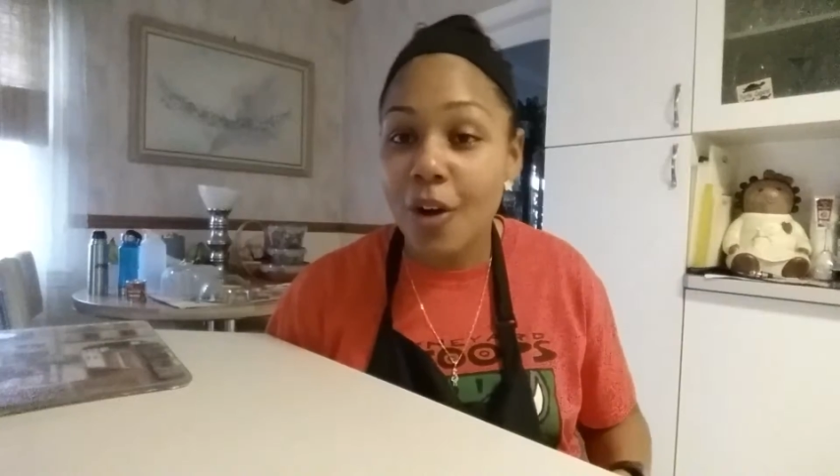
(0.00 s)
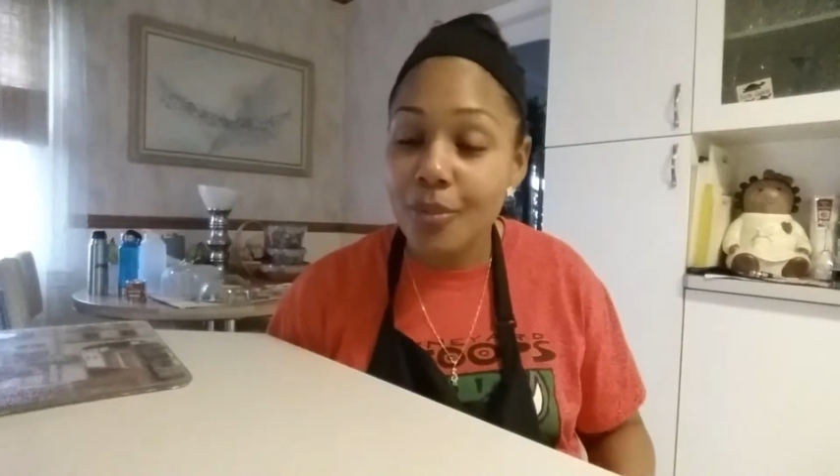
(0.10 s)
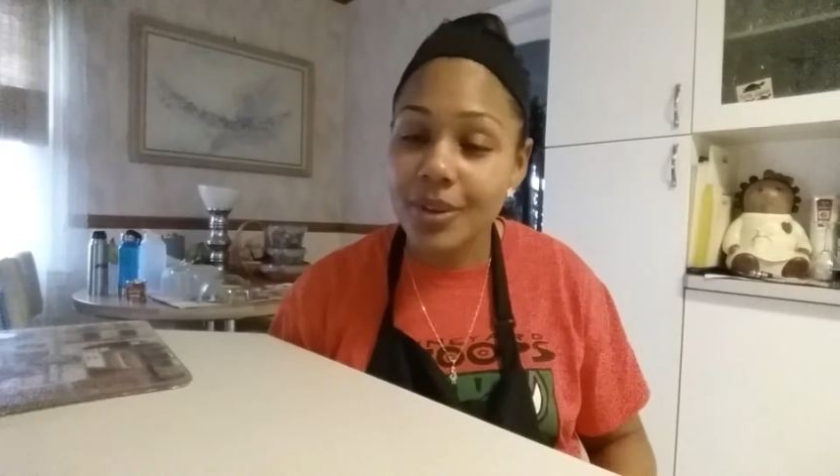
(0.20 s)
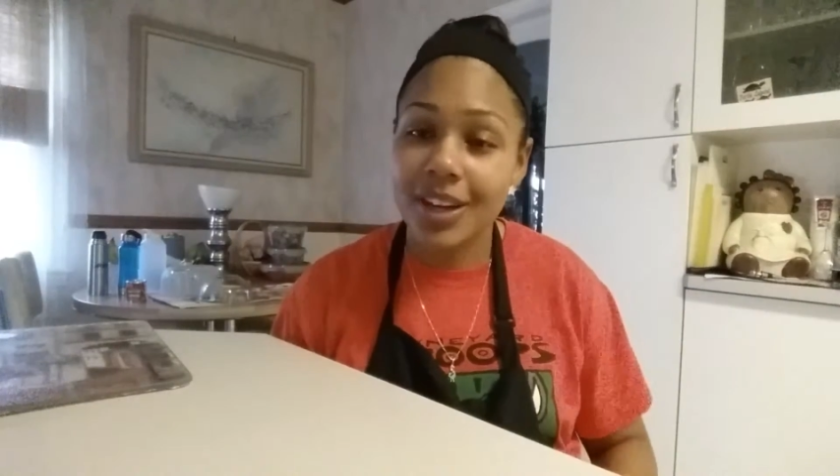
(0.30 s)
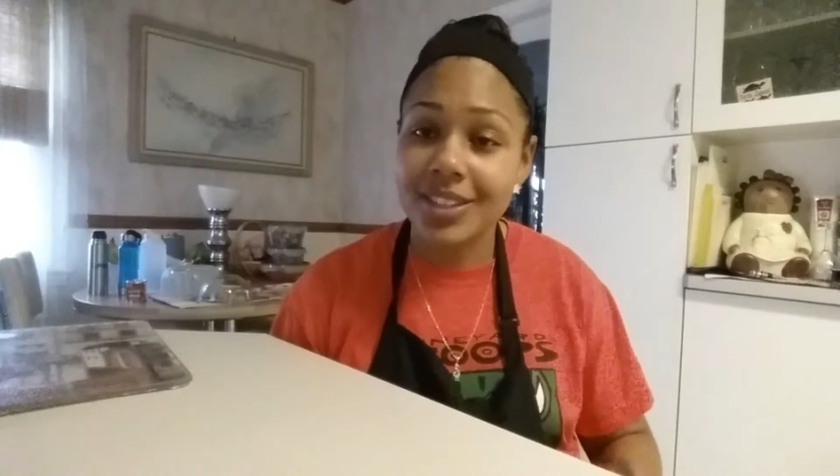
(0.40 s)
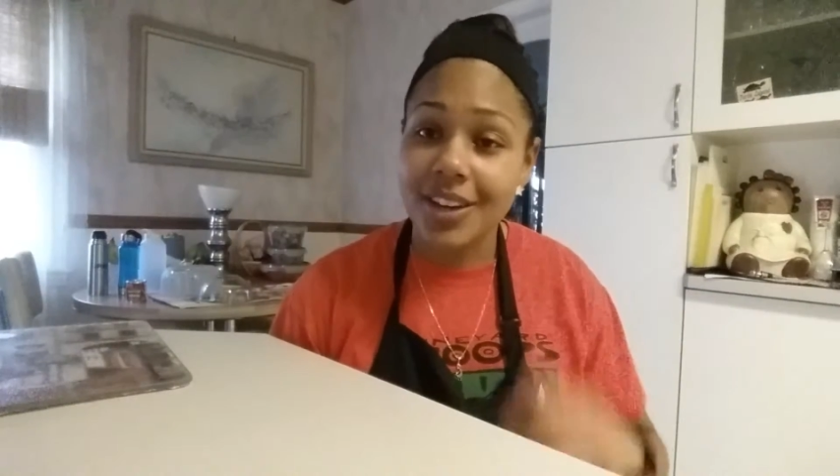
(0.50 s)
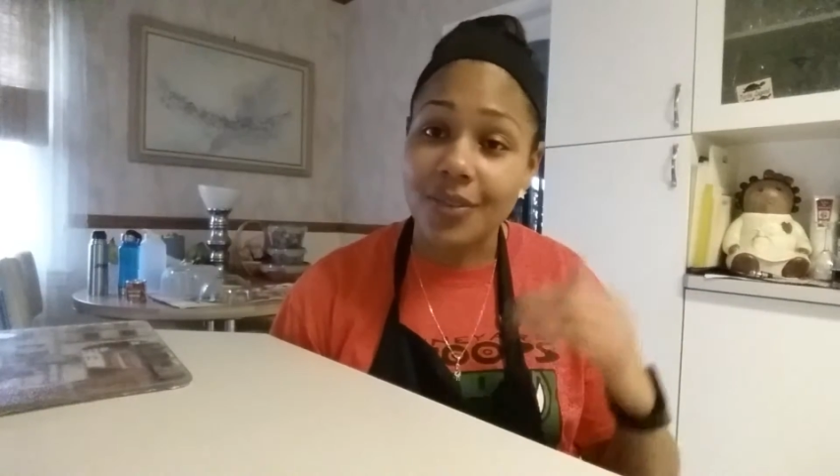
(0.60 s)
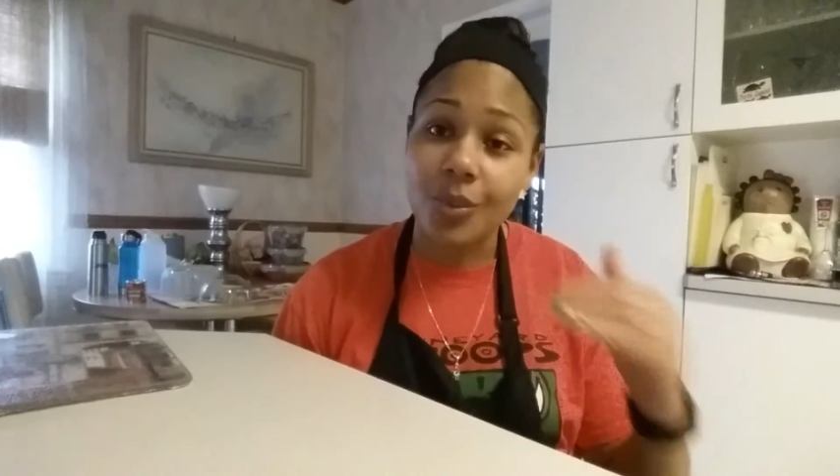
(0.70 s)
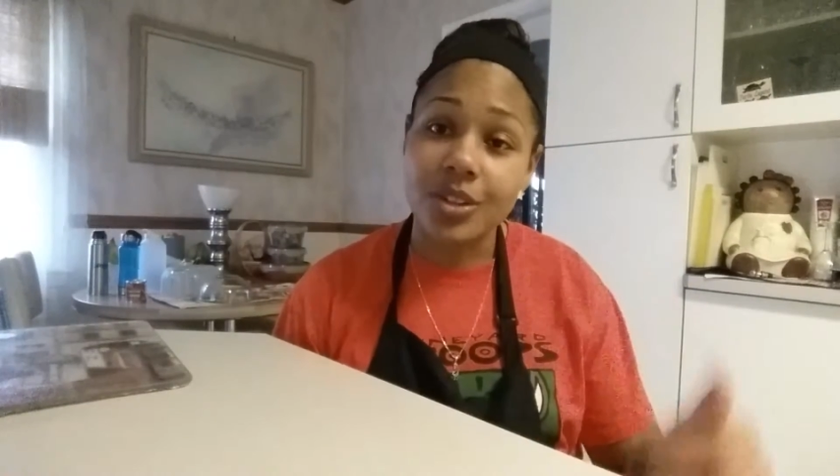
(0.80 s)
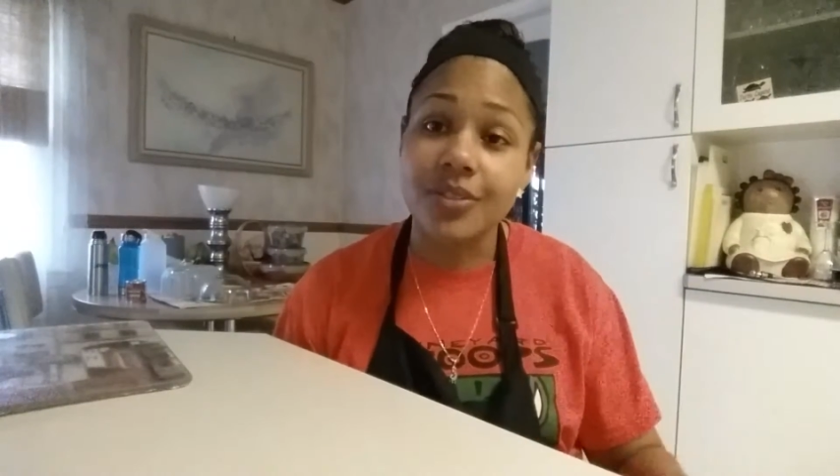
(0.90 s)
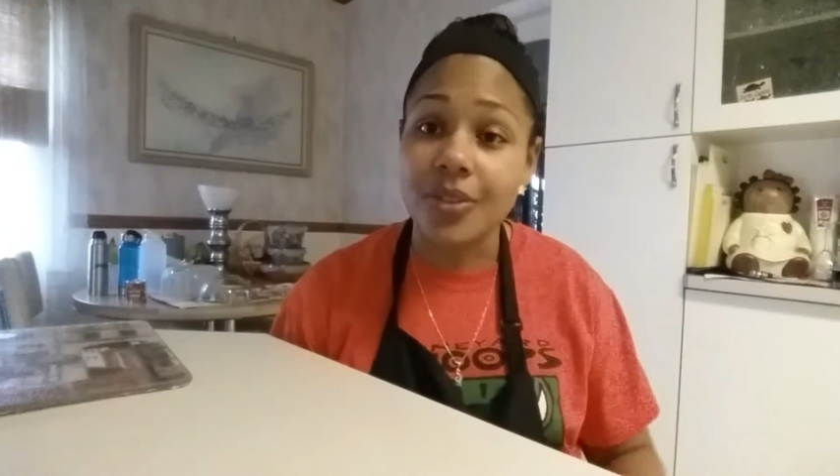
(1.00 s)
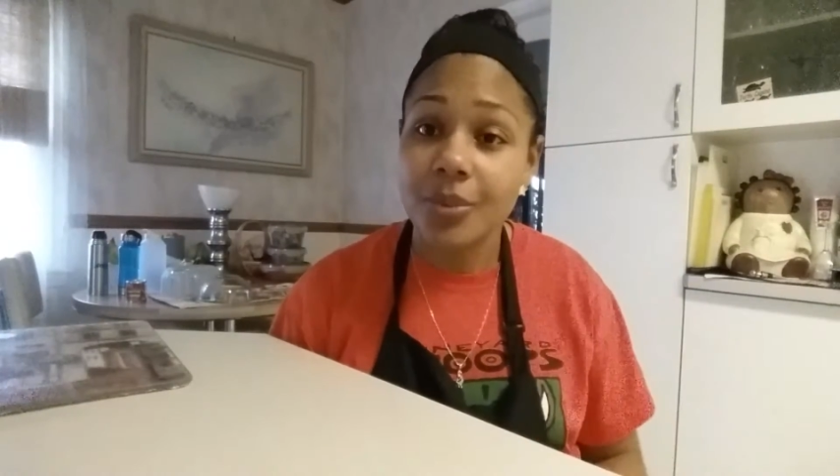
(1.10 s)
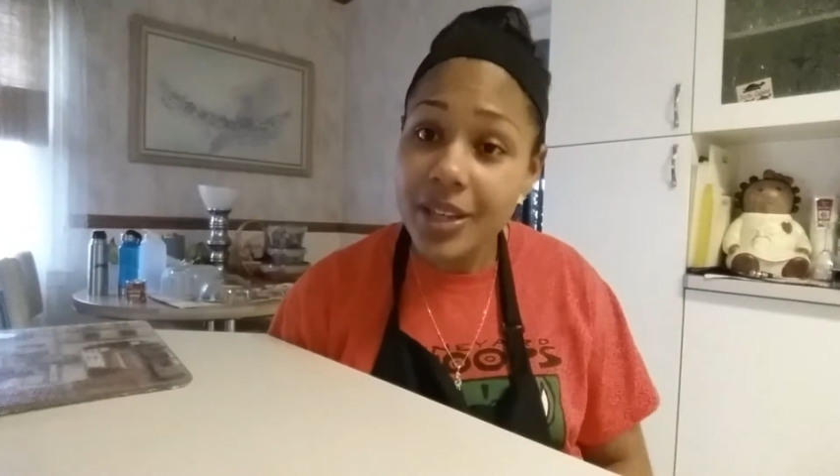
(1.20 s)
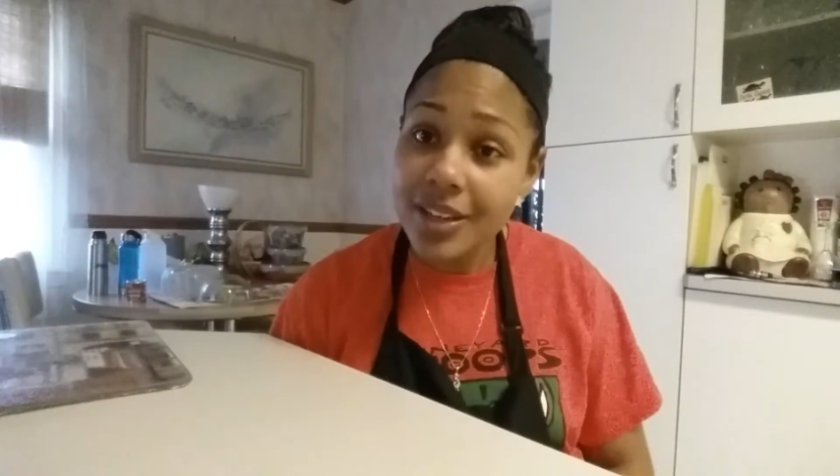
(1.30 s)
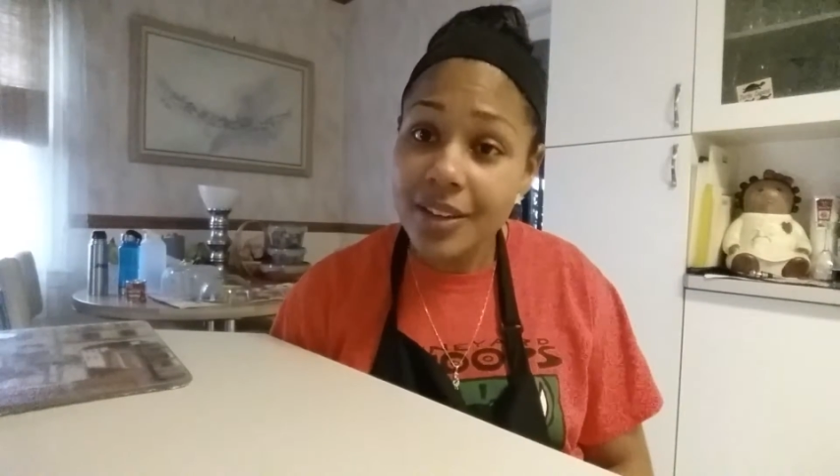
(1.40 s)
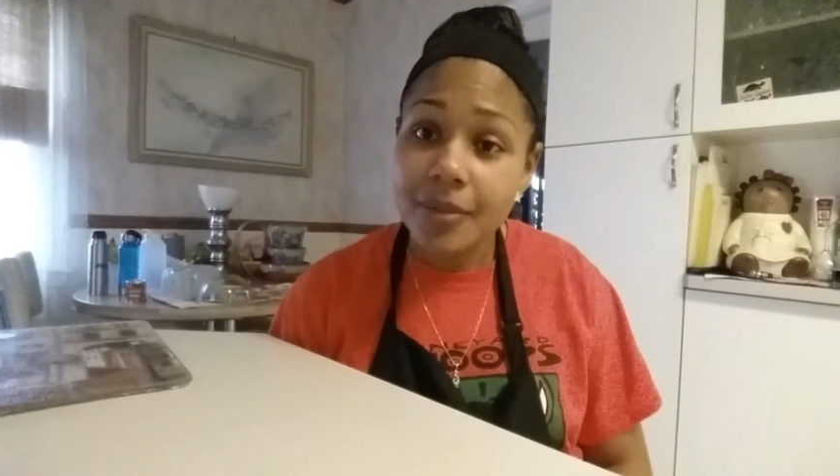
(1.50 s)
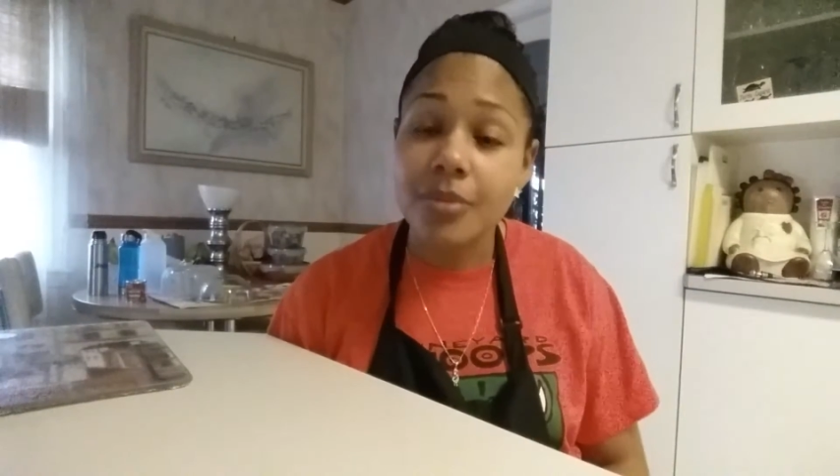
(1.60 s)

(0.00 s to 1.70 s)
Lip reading: Hope you guys have a wonderful week.